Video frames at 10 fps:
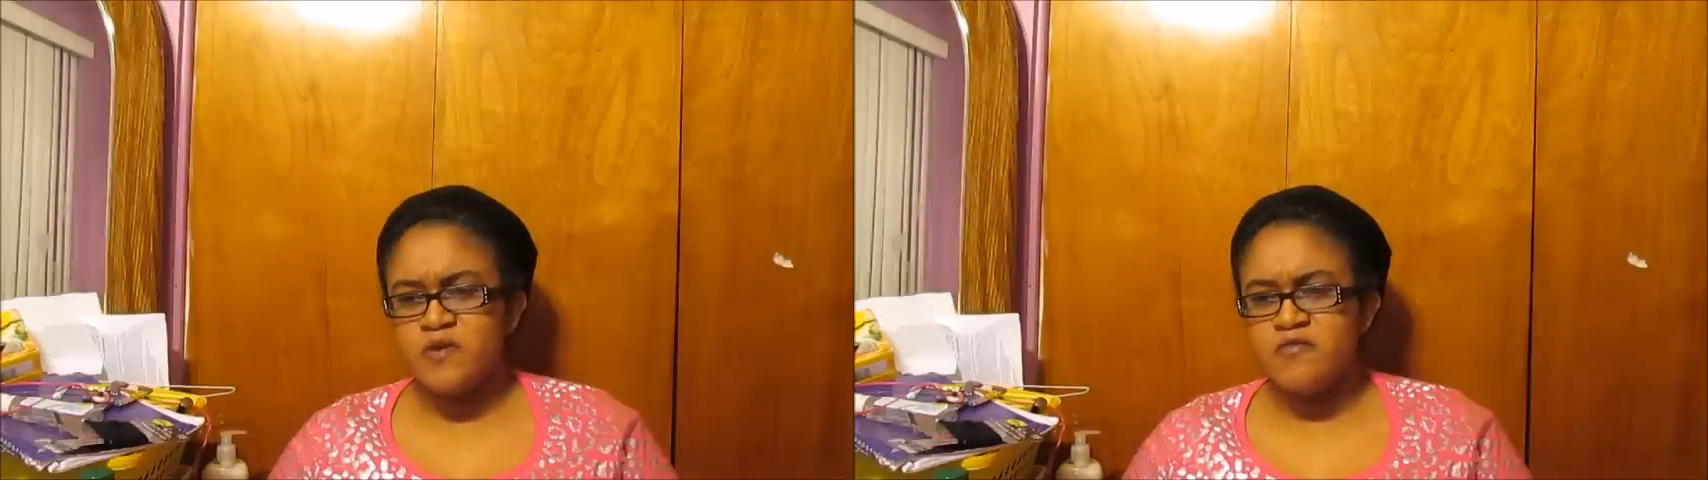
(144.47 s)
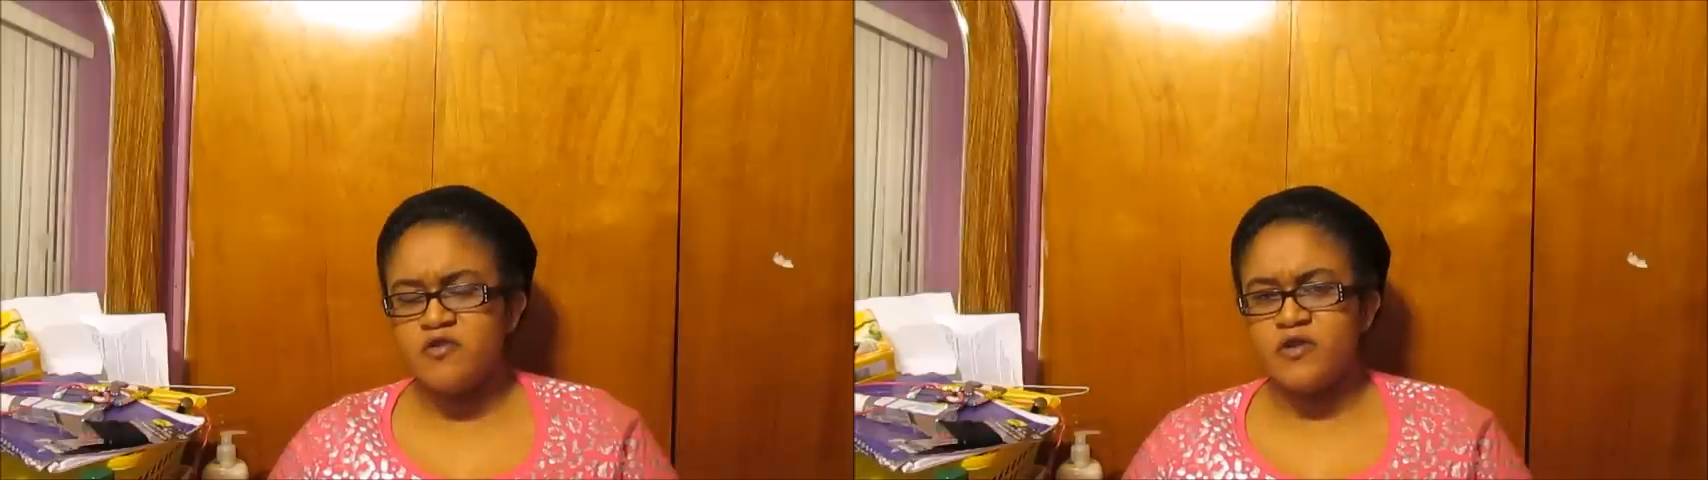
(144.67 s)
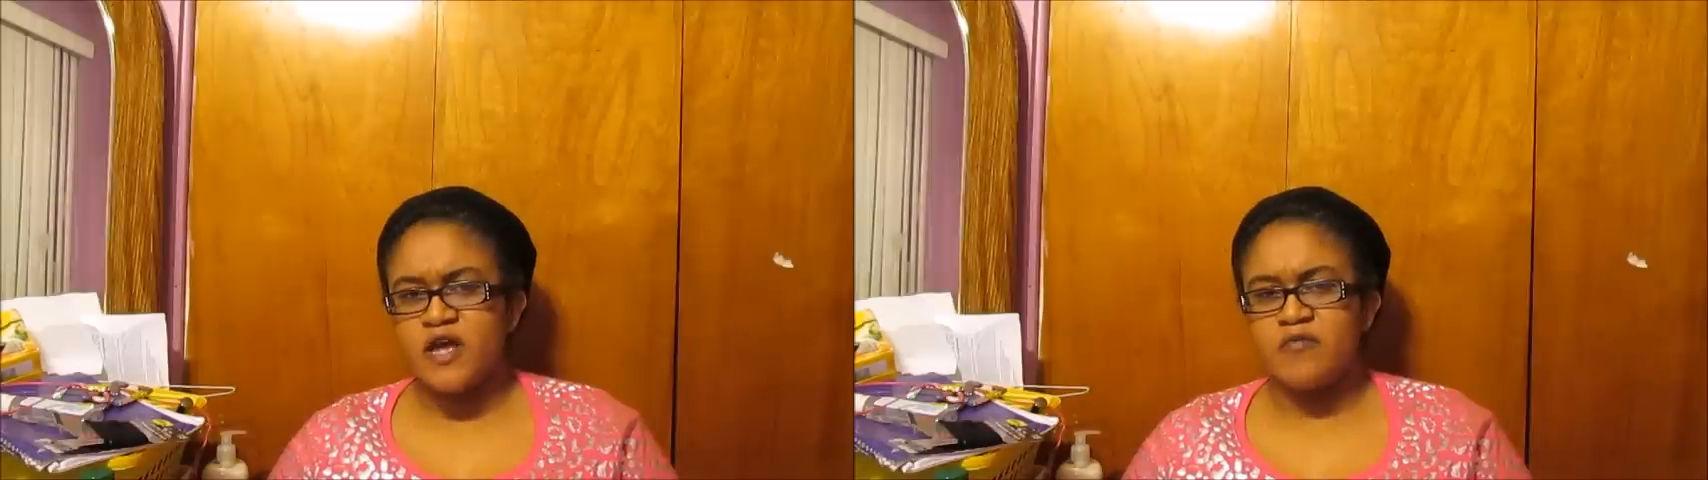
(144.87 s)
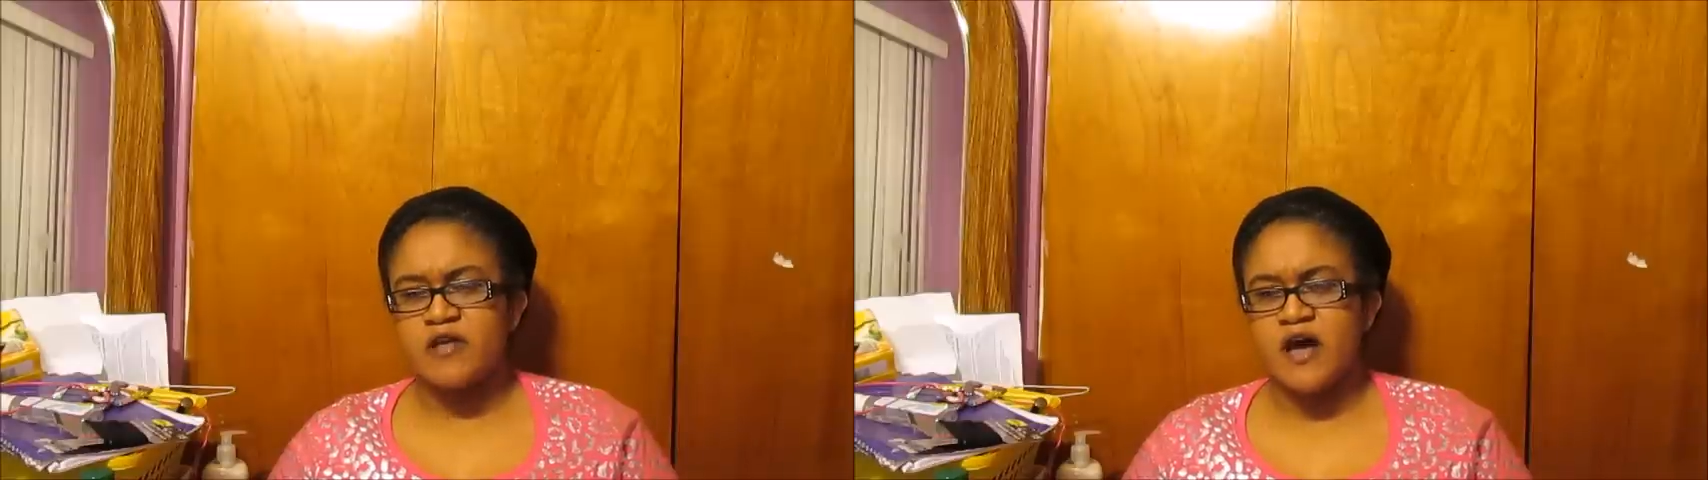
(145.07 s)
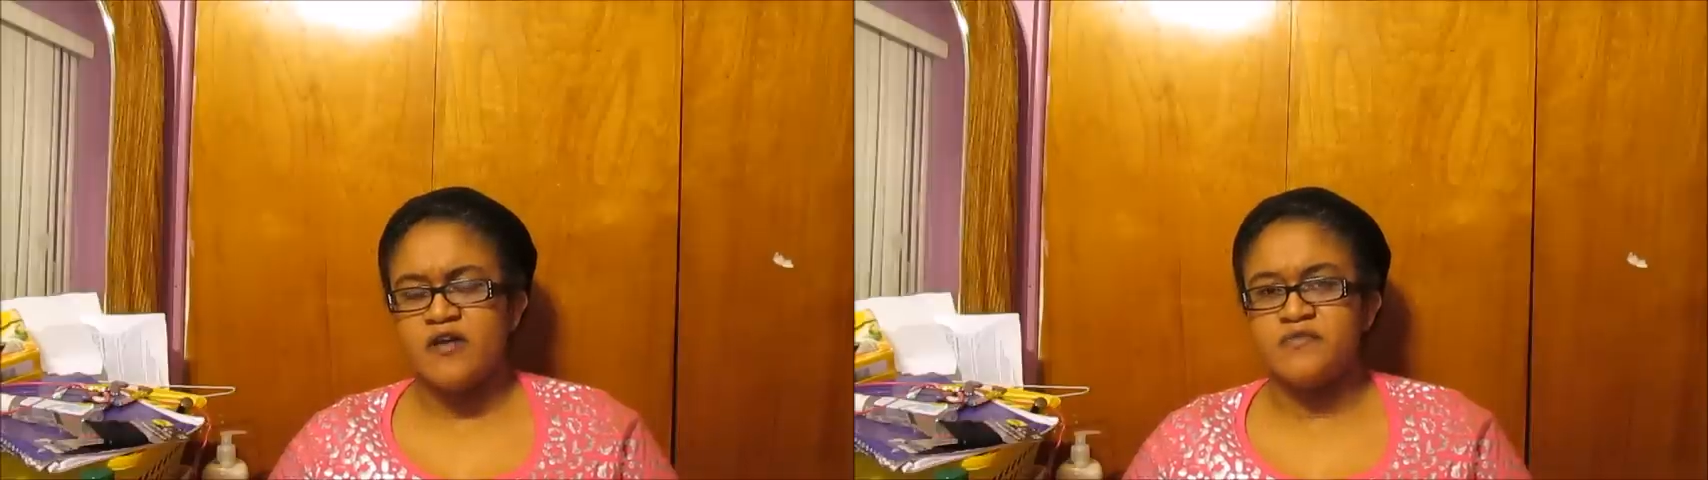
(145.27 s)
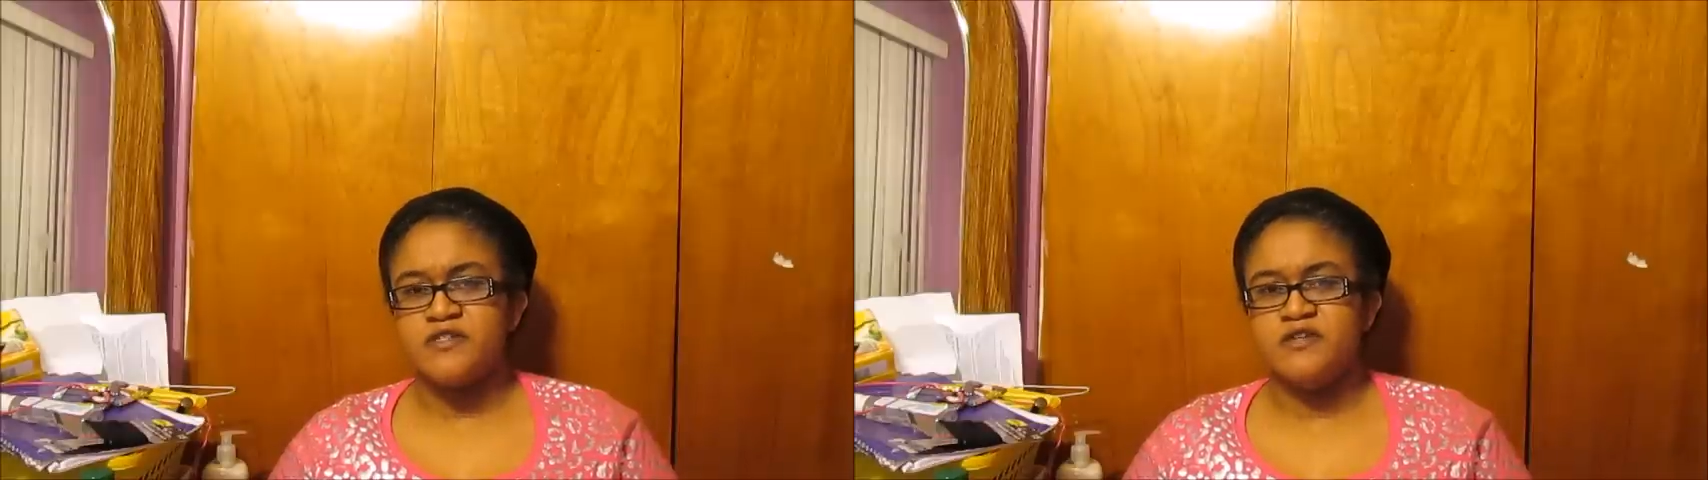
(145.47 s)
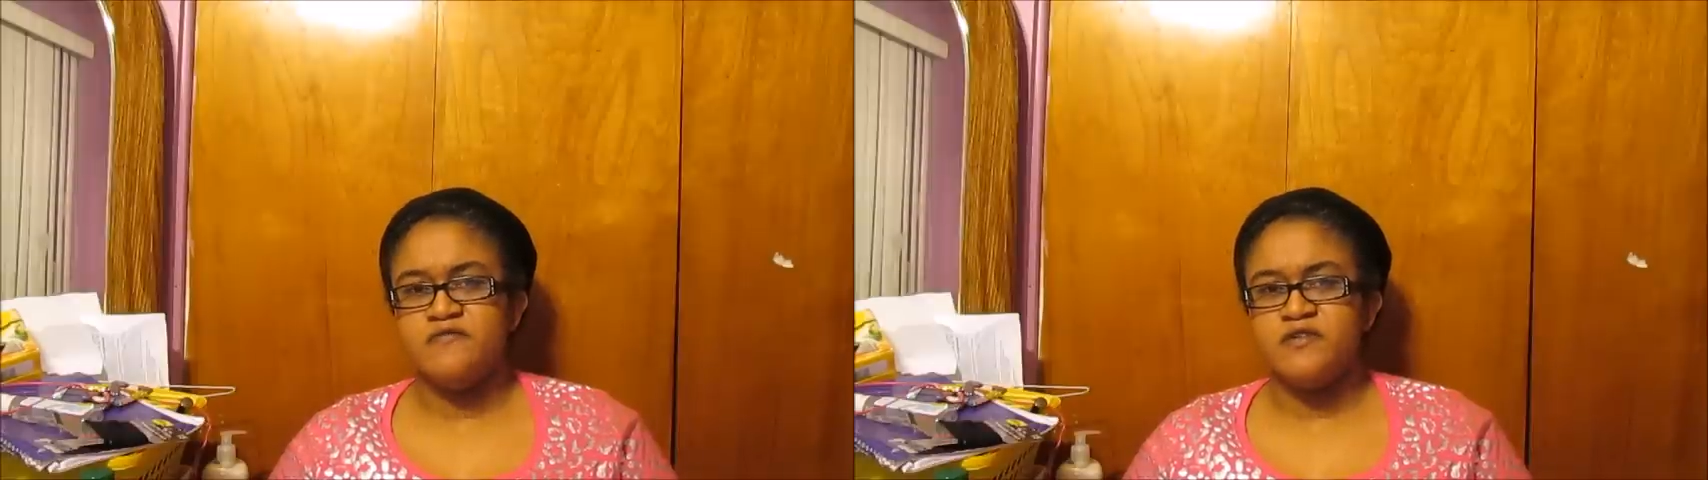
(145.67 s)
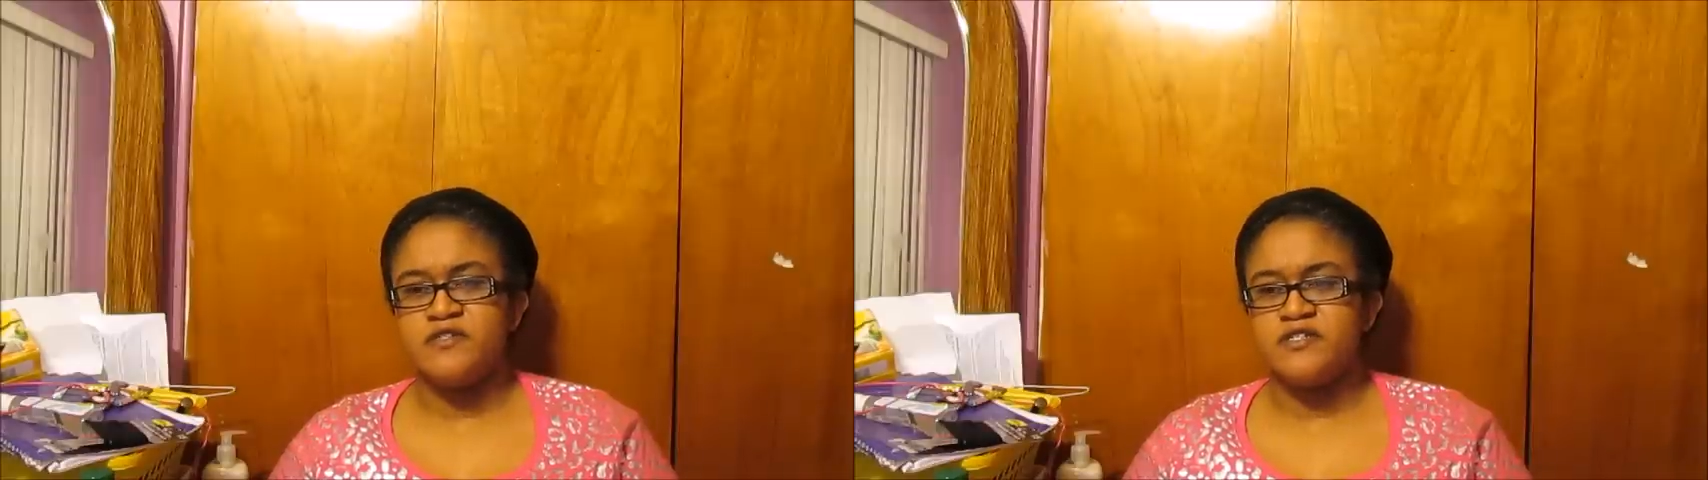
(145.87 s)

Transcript: even though they have kind of different